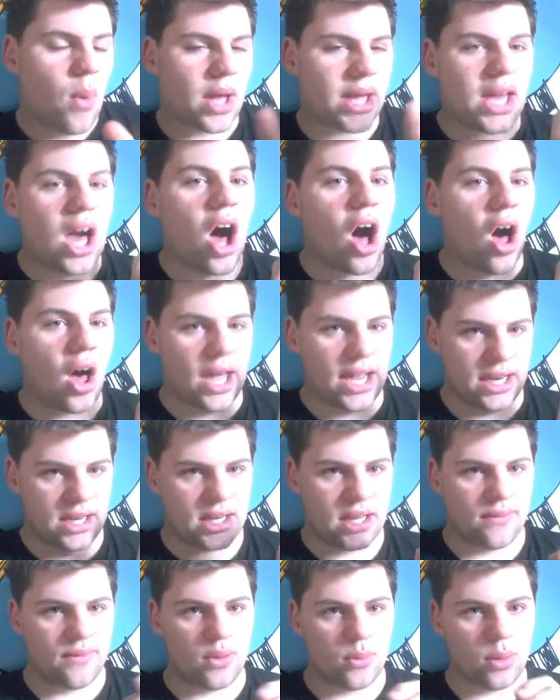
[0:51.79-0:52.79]
guide,
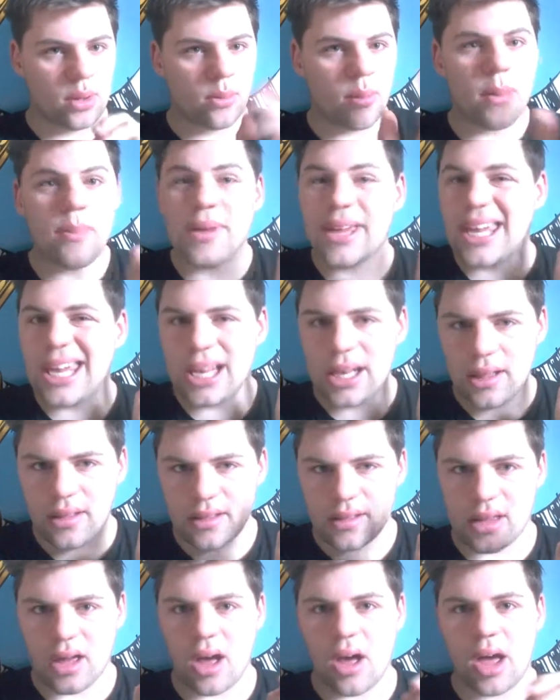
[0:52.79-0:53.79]
if you will, my
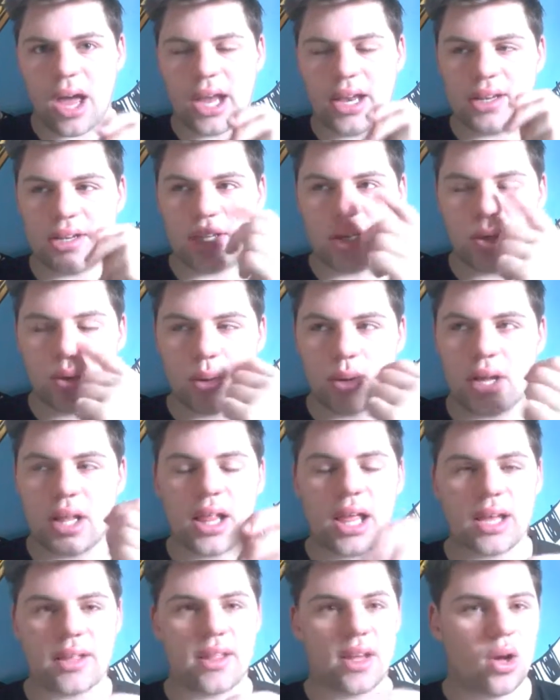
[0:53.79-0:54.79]
beginner's guide to
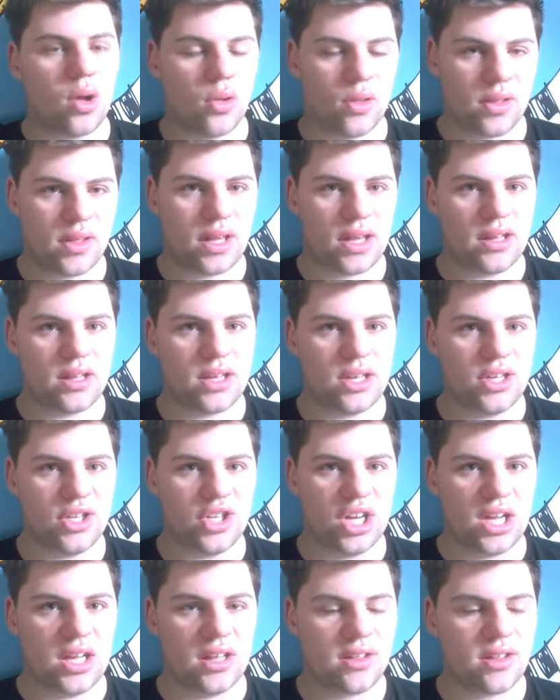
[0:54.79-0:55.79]
collecting old
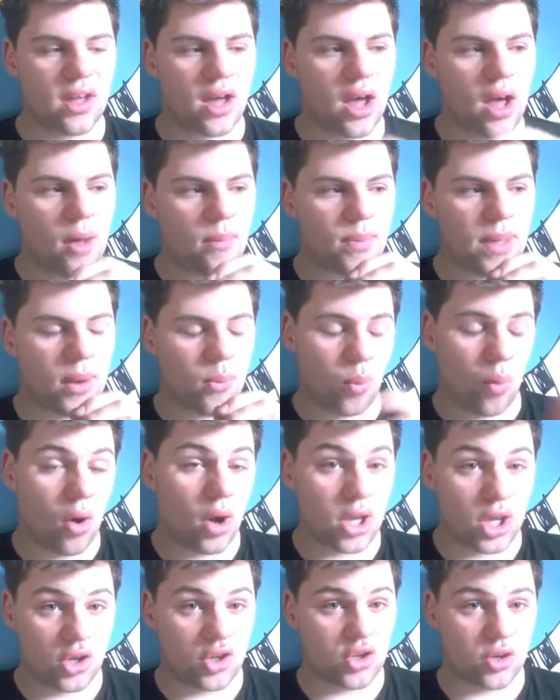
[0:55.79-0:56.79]
CCGs. Why
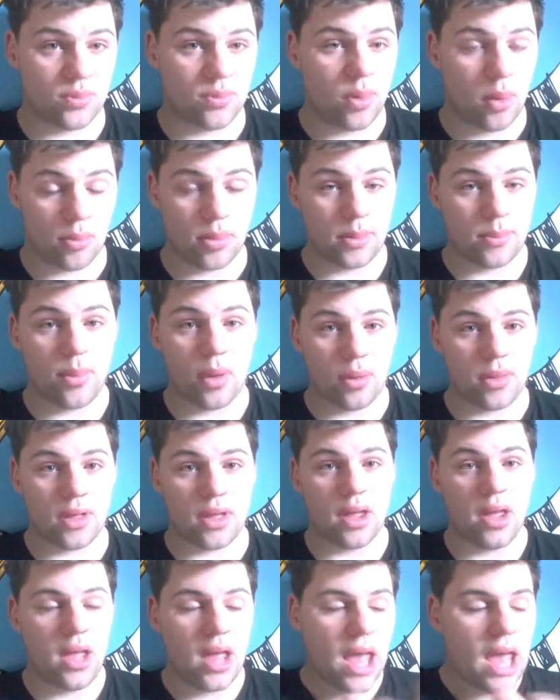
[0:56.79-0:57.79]
you should probably
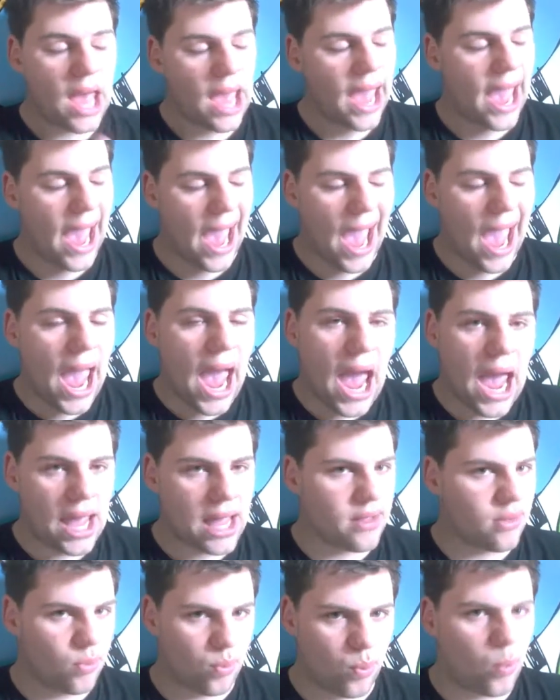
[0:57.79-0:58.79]
bother,
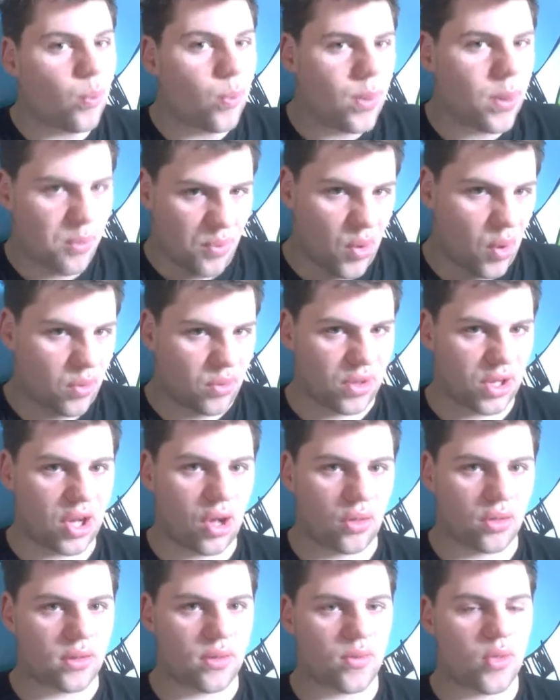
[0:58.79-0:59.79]
and the pros and
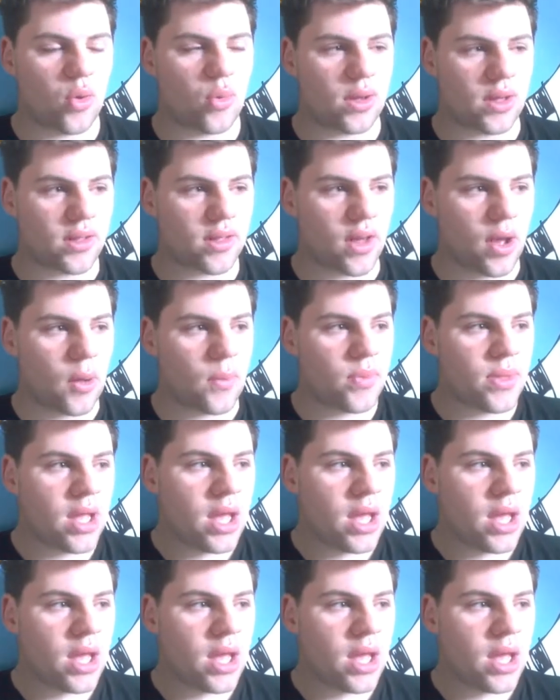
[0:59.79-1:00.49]
cons of doing so.